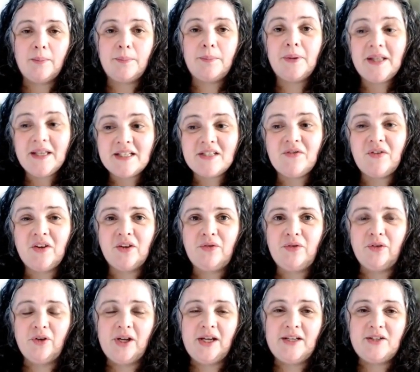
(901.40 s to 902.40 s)
please feel
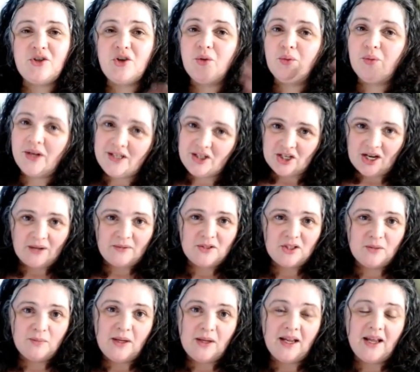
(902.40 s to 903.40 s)
free to reach out
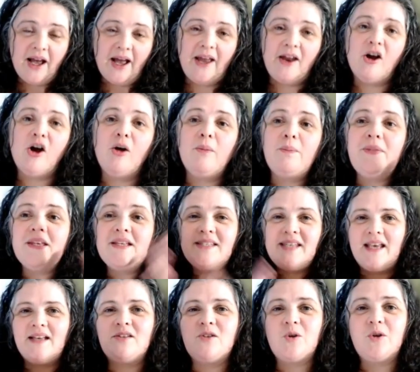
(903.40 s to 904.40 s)
to me. I hope this
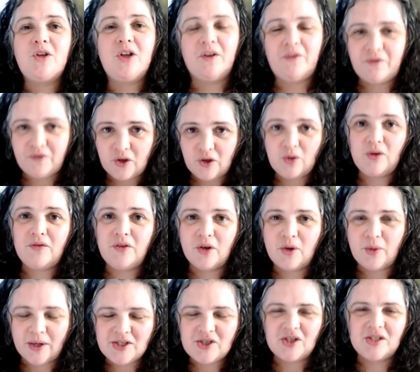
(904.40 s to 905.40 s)
answered a few of your
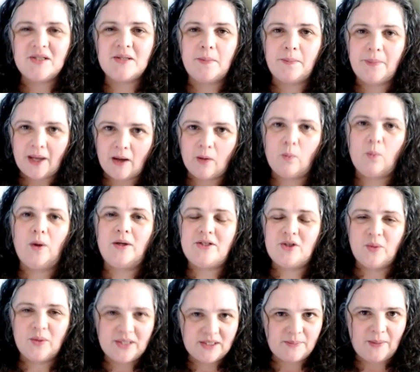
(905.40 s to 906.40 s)
questions about what
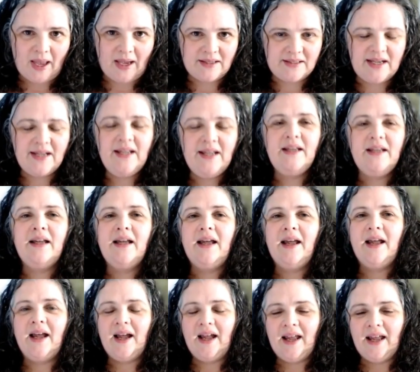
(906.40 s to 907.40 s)
to expect.
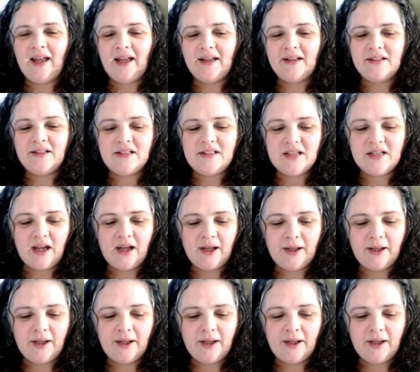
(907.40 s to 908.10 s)
And